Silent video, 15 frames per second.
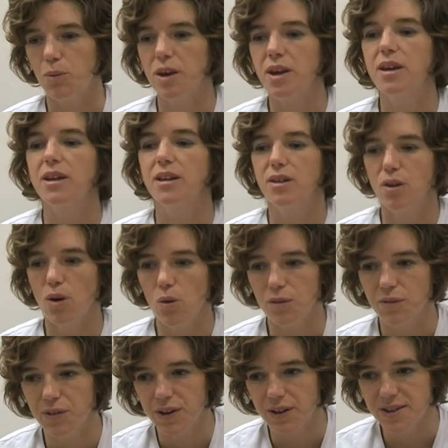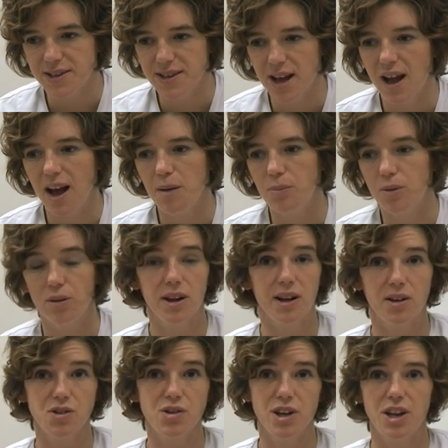we can know if there is a
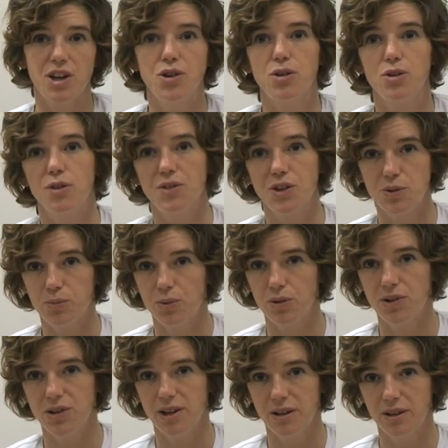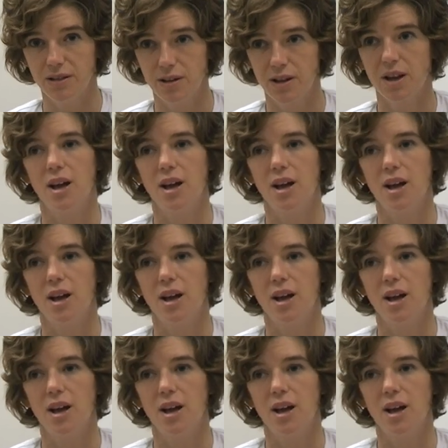hypoglycosylation of this protein.